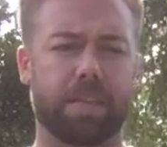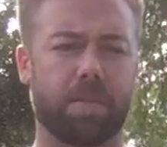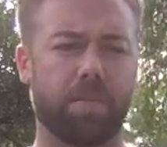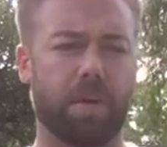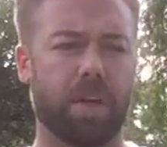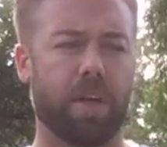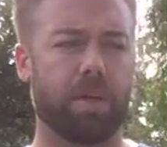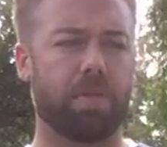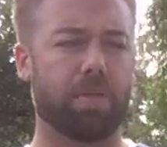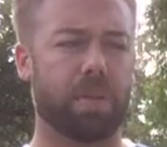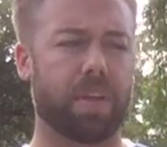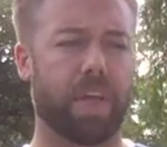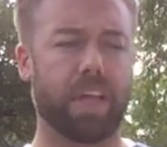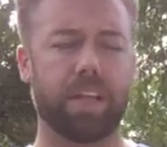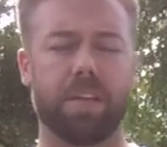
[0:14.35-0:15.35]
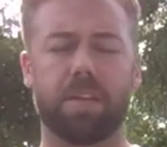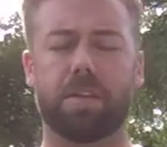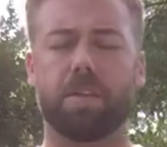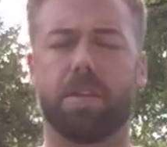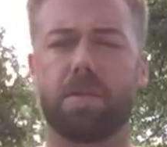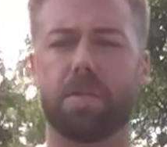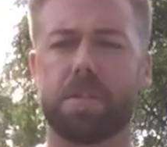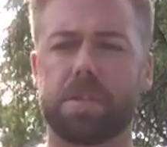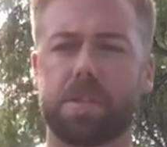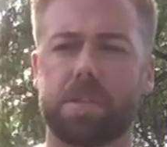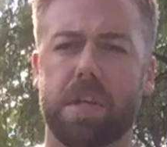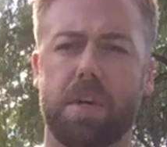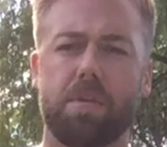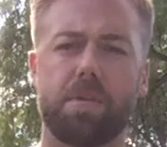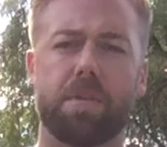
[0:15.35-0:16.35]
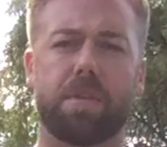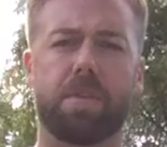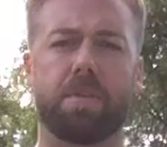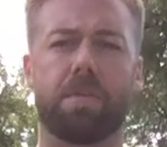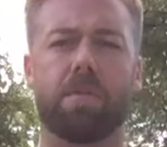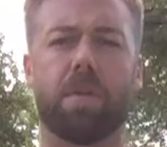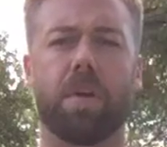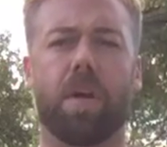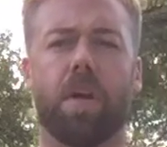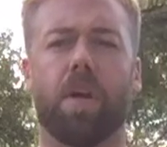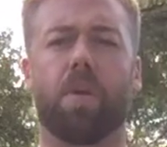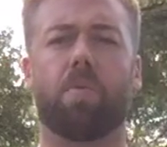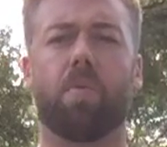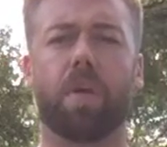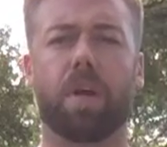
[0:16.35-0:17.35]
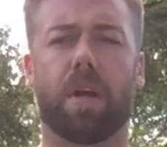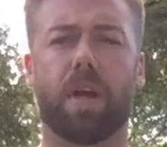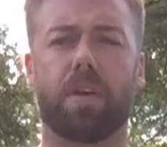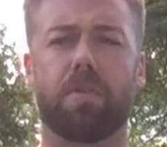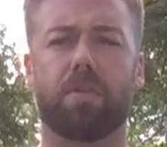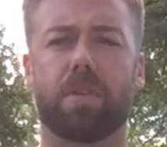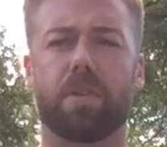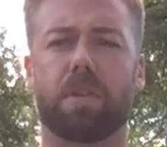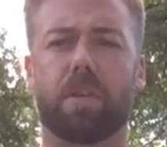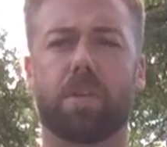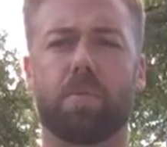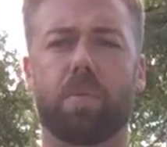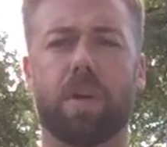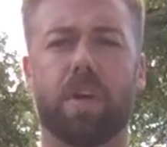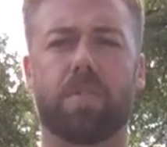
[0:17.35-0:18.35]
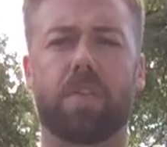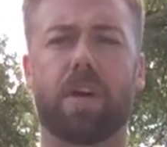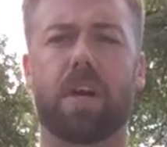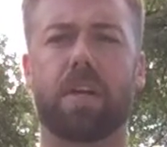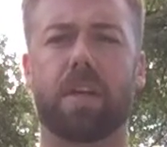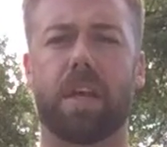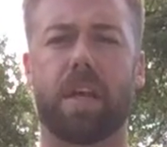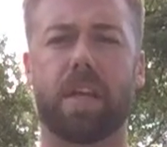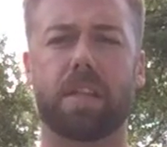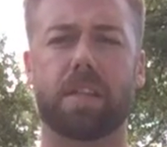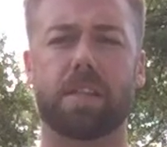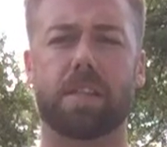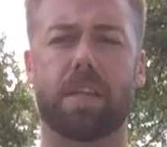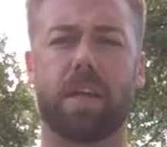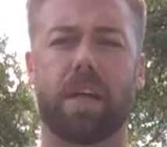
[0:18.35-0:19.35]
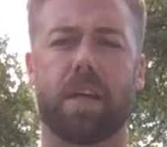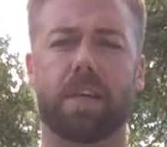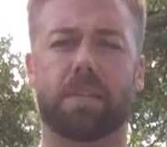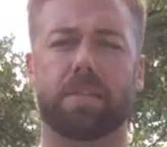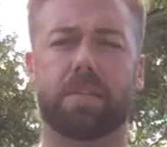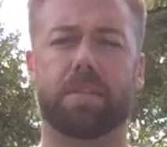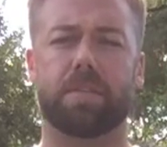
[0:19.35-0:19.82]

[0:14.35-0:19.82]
And what I would like to do is share with you what I have learned and what I've gotten out of this class.